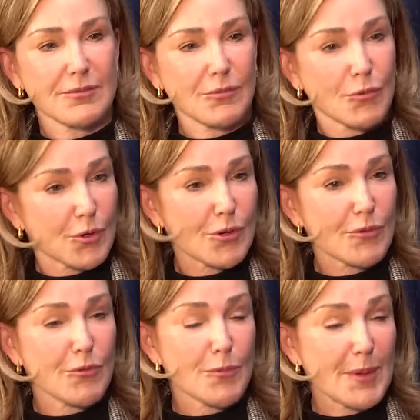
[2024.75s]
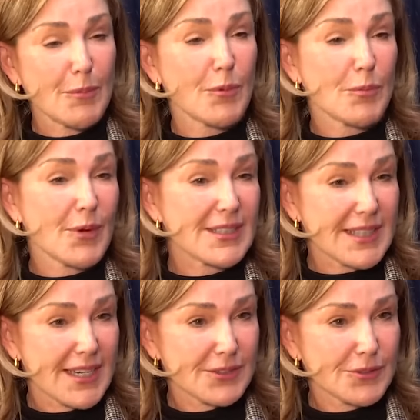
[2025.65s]
work for people with breast
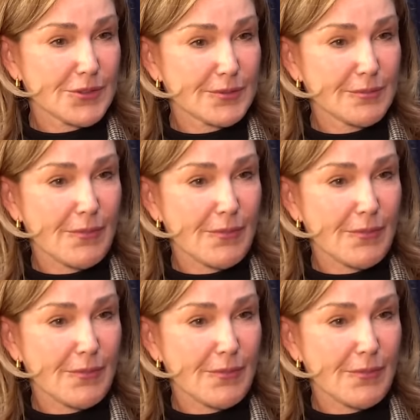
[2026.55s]
cancer